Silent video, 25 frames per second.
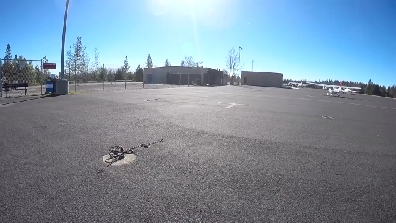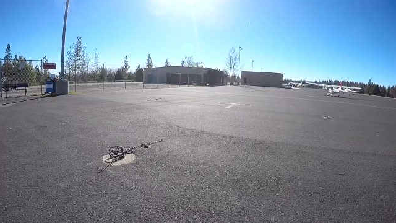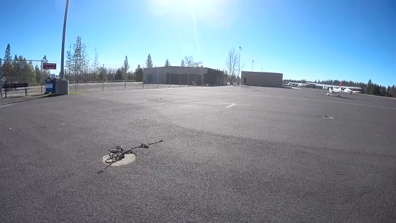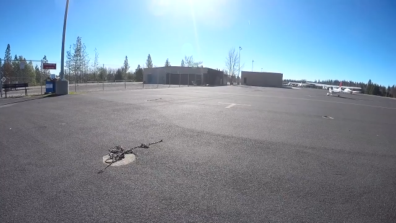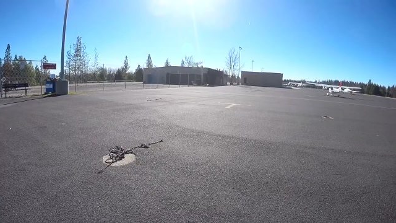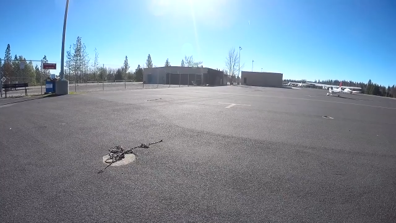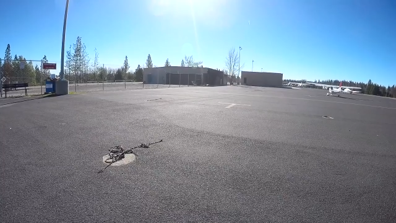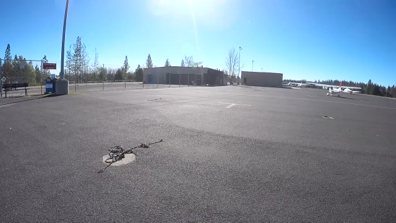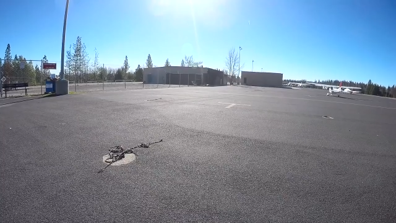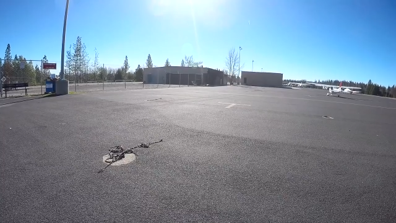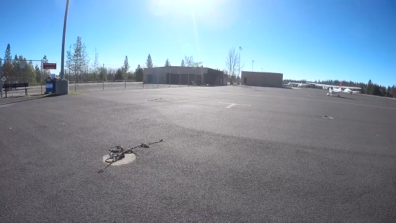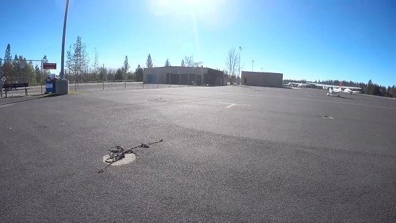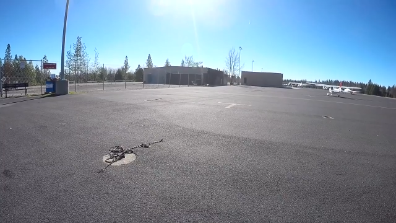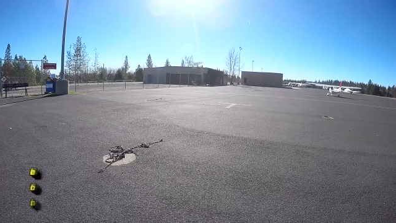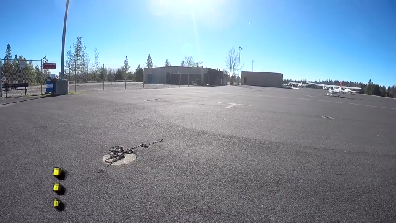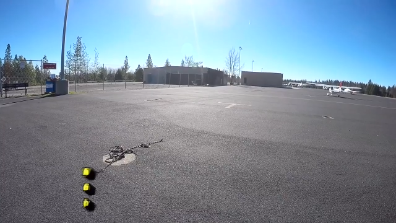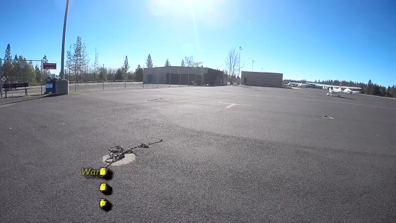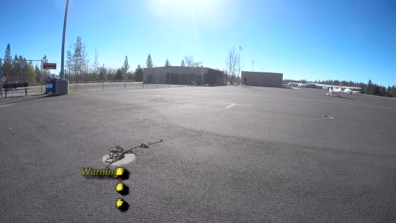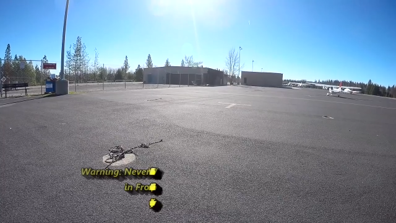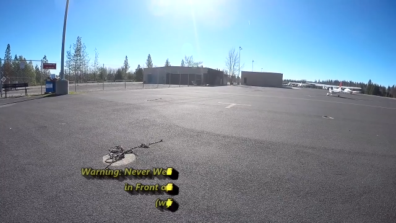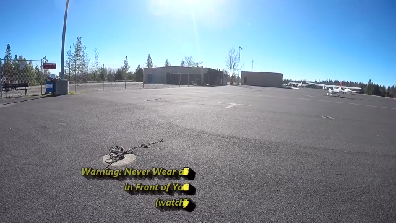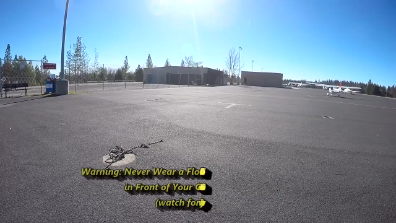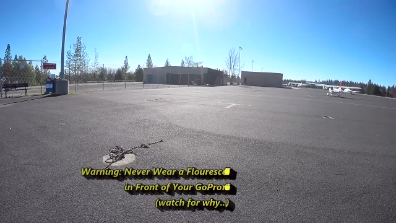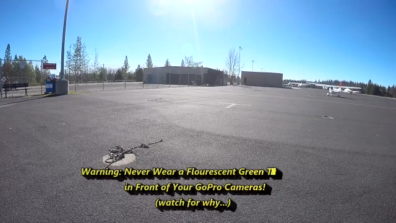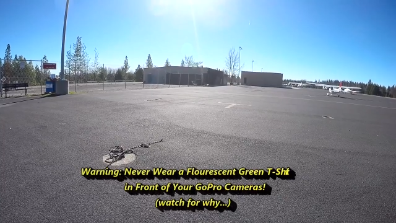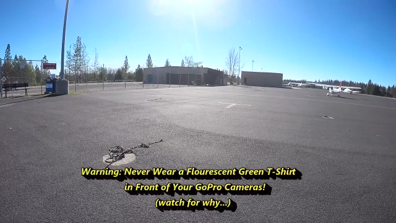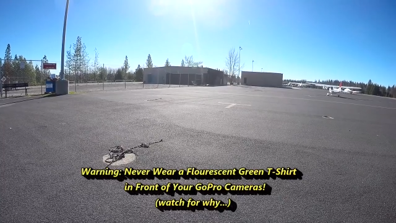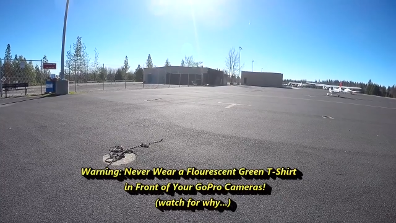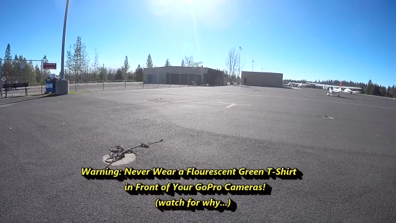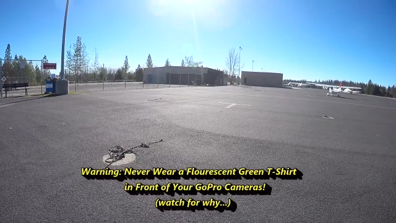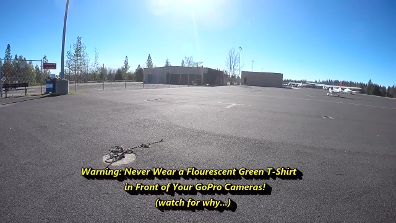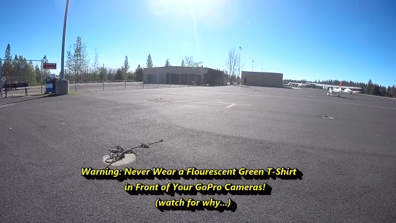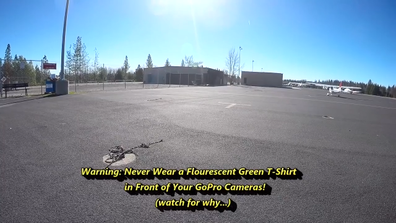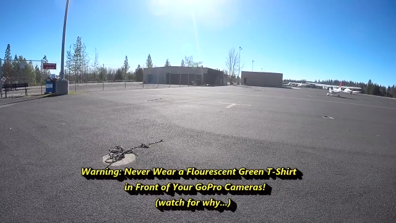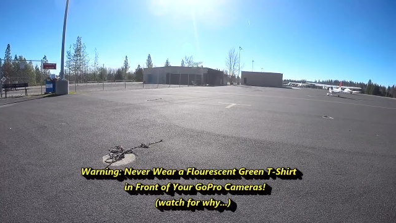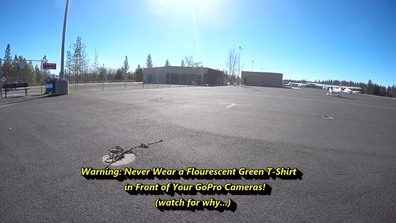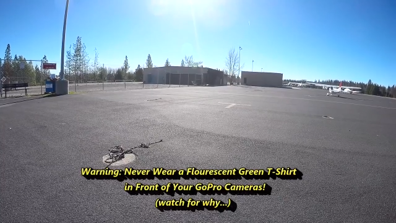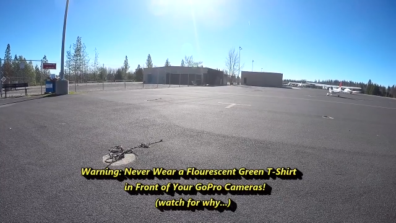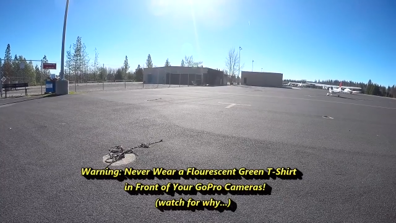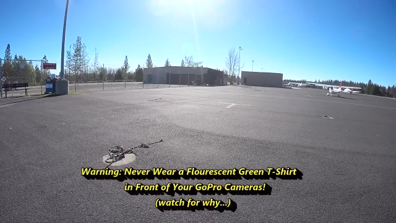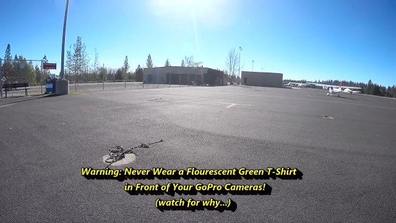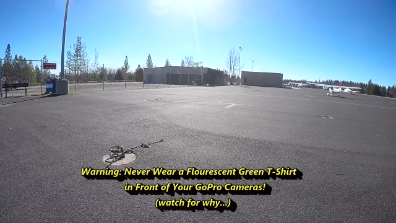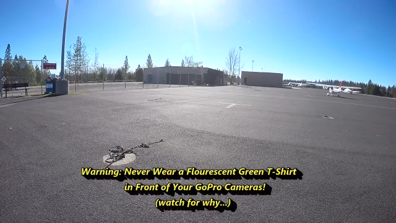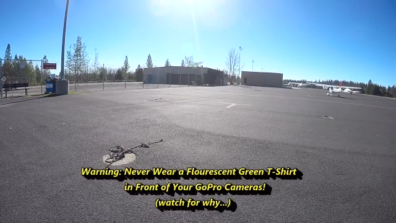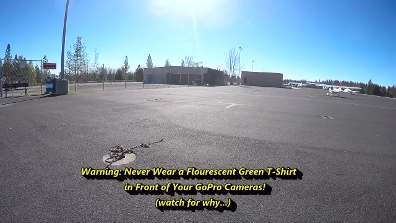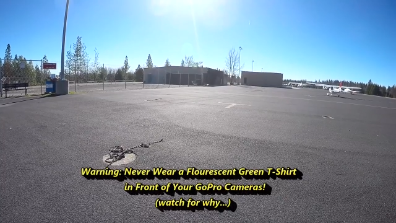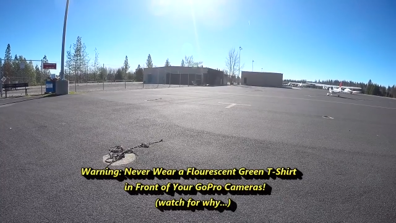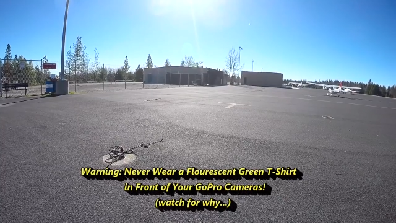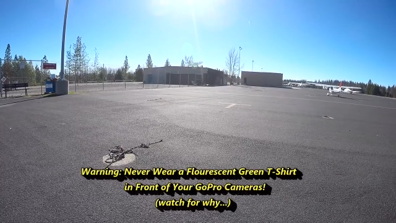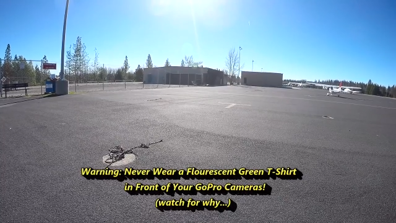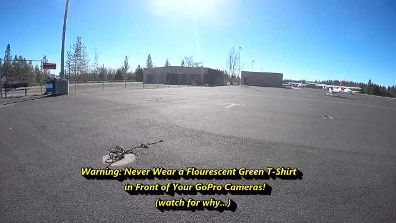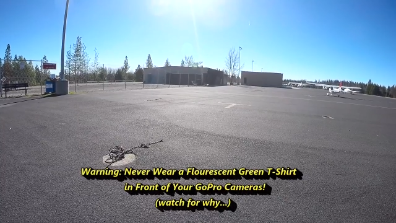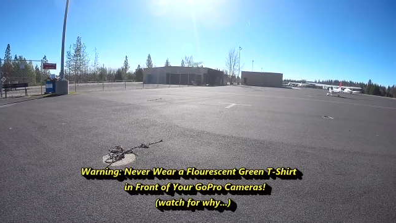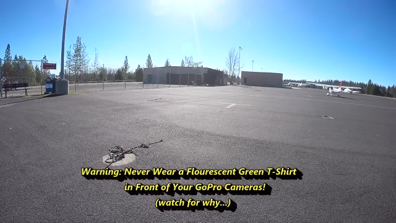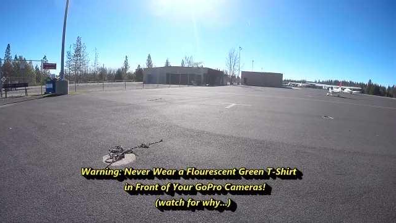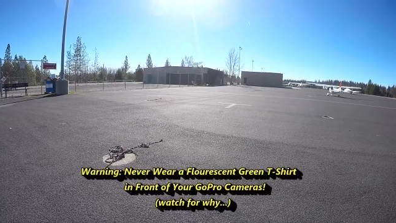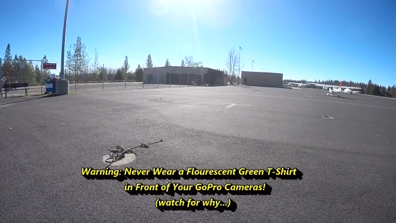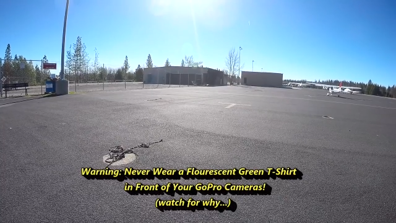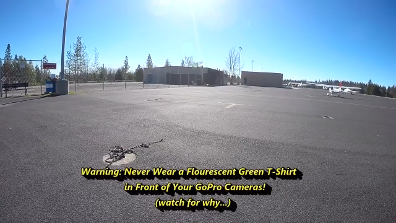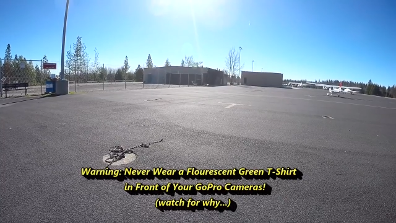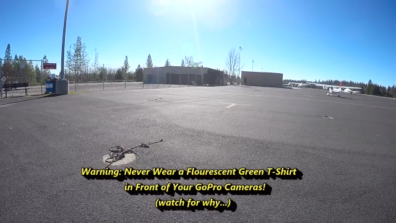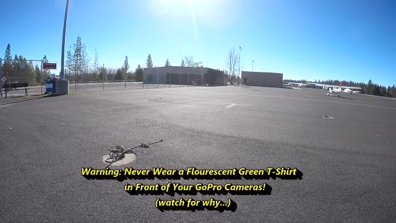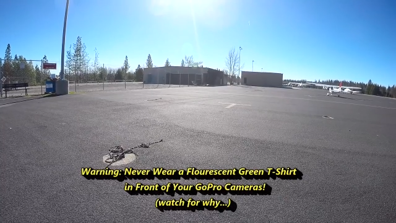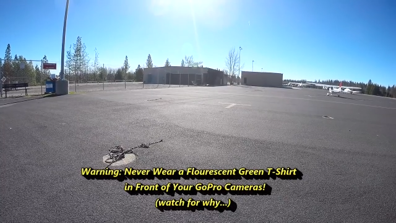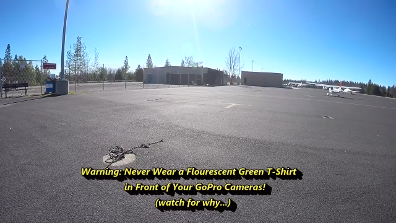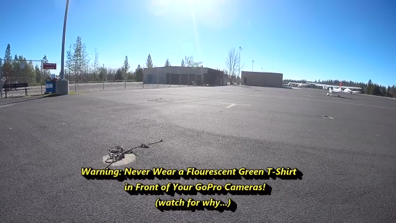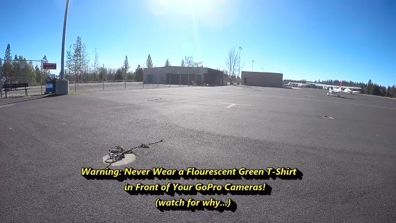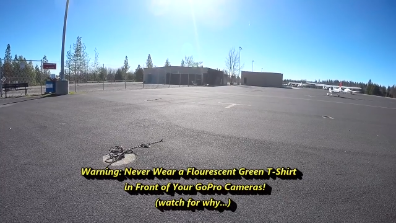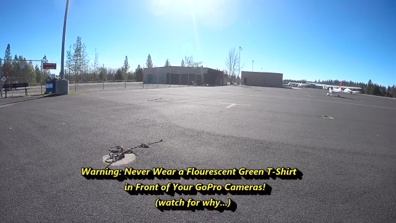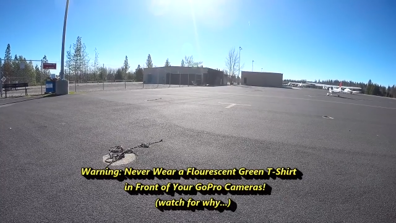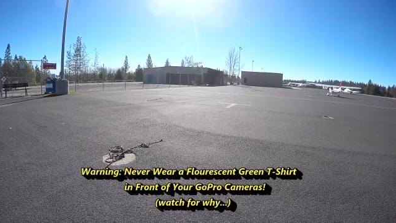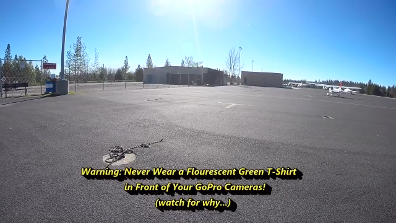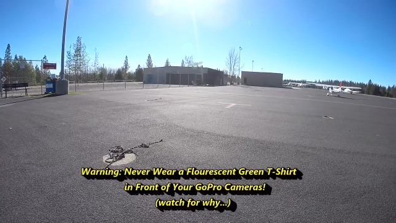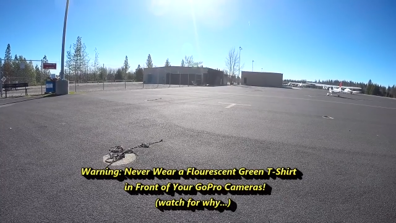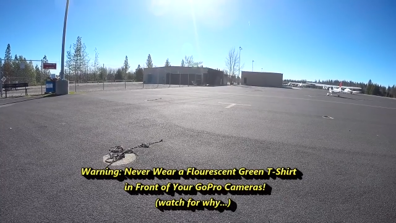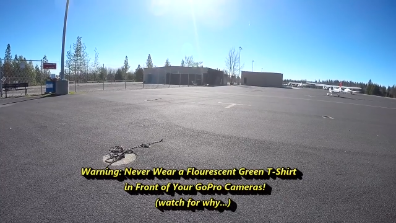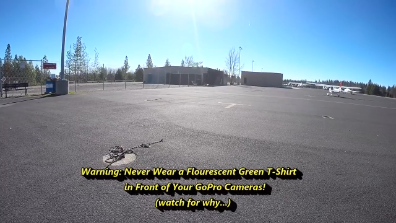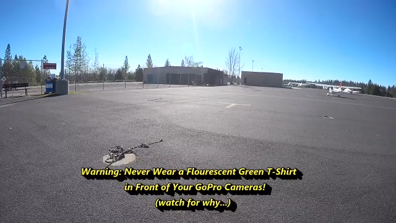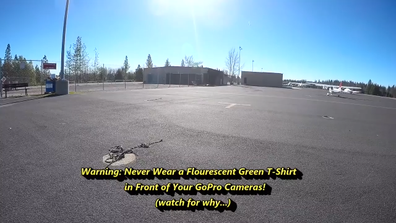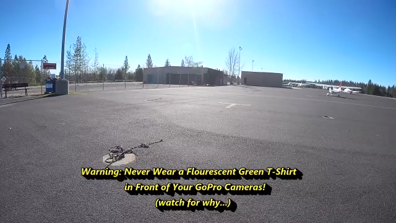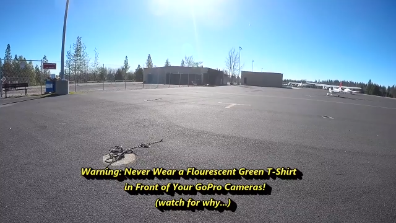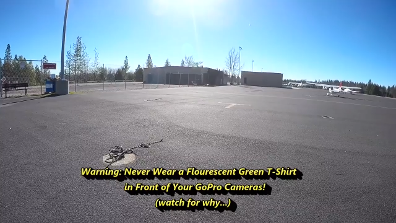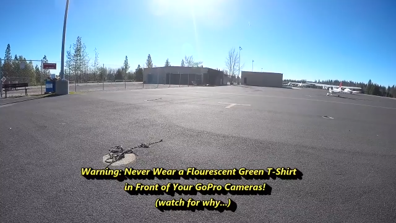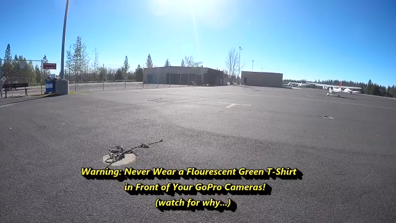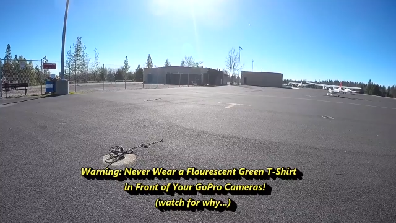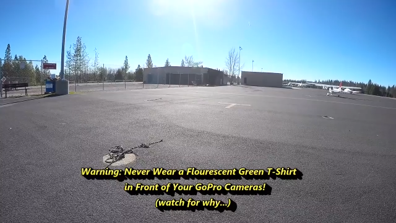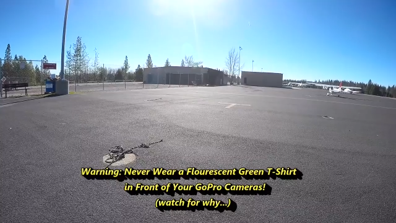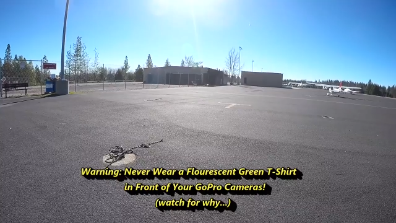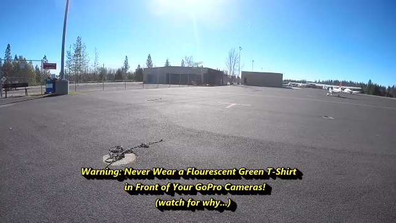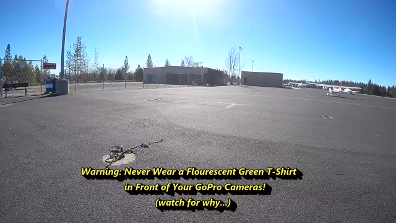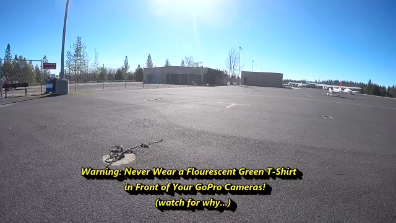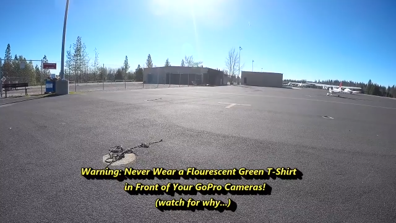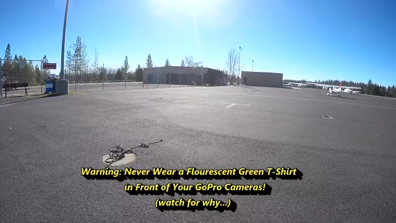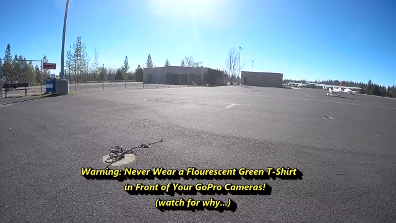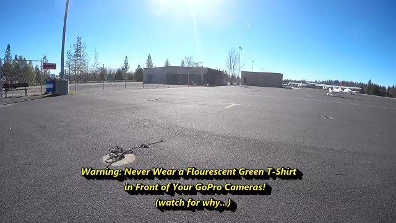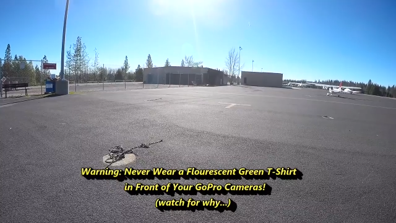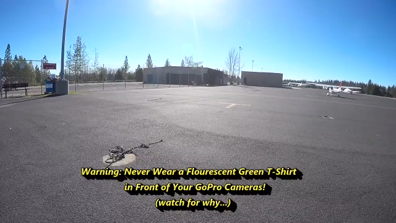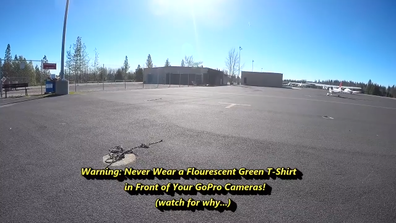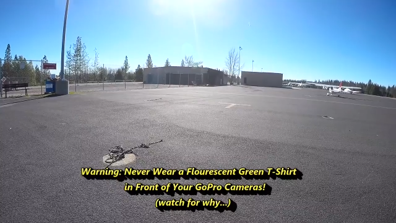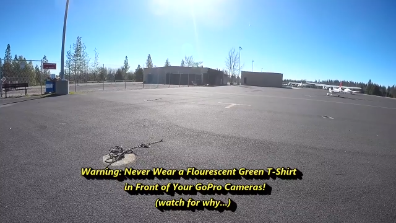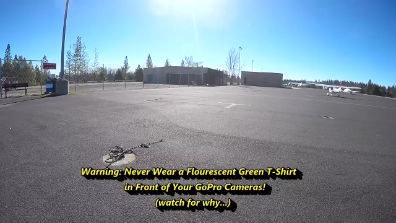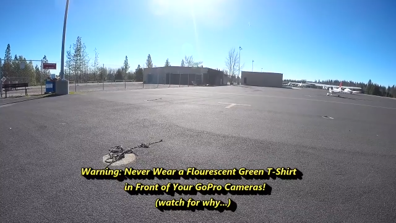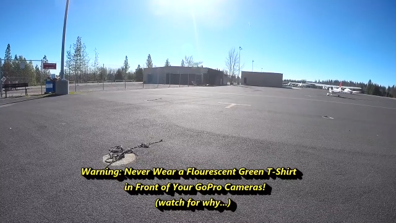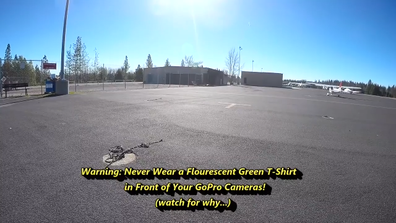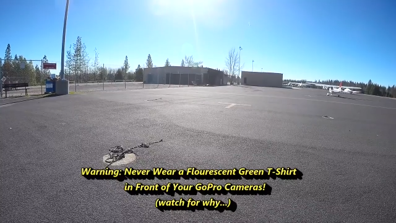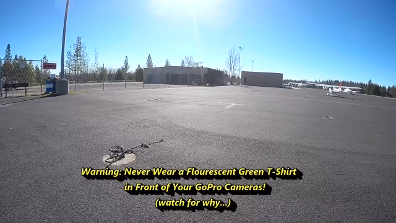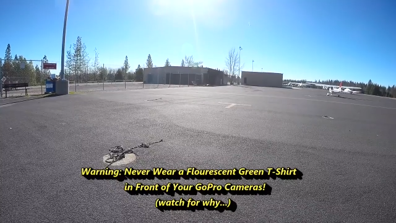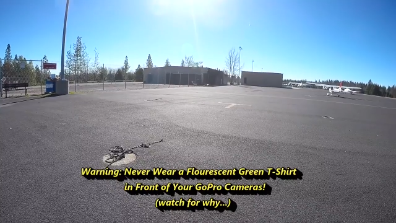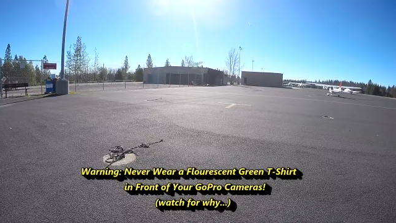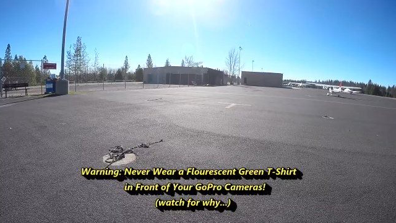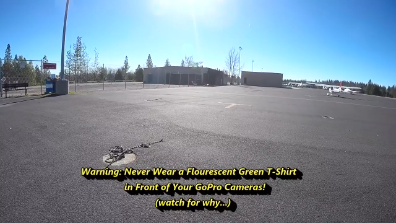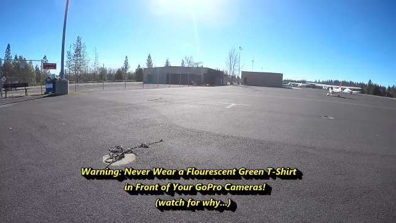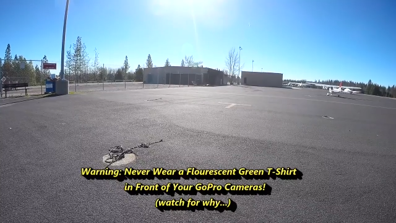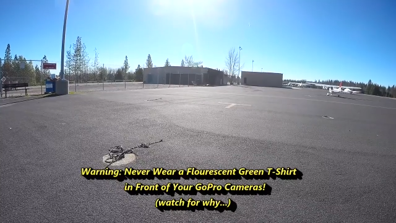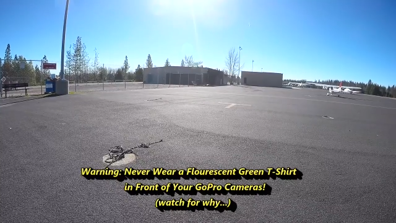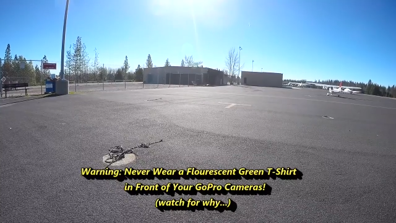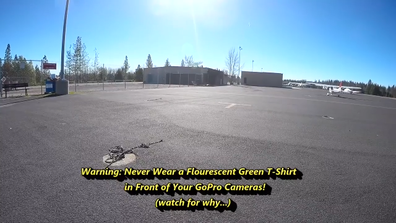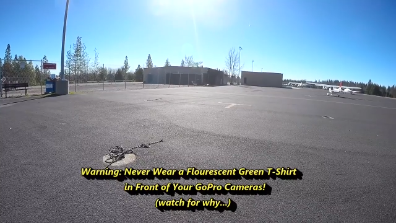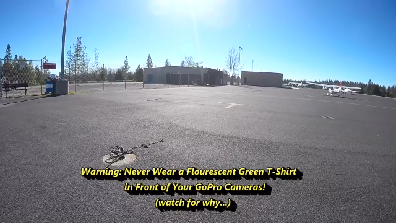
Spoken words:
No face is visible, so there are no lips to read.